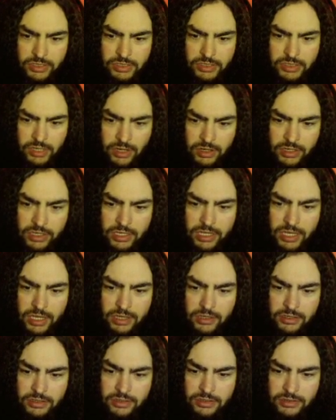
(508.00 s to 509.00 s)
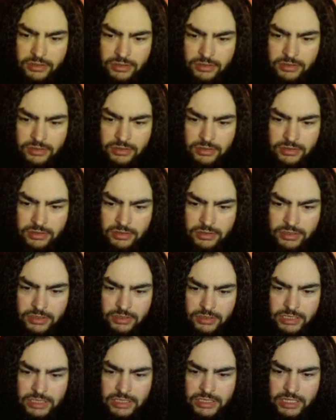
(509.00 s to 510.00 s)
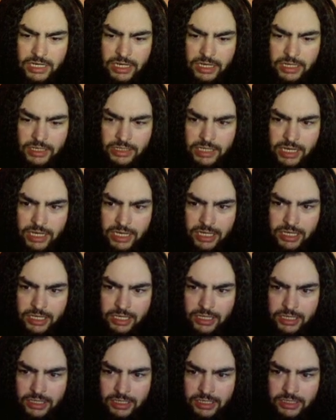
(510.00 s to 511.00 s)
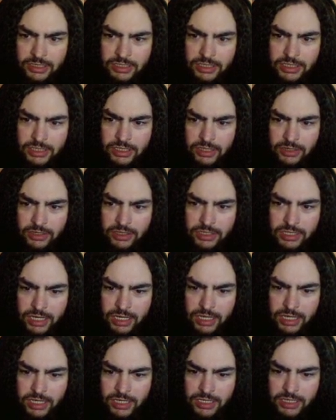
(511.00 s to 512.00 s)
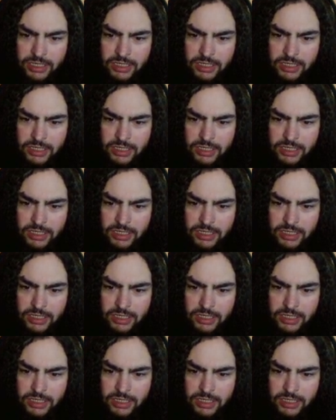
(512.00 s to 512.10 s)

stunk stink tank stunk tank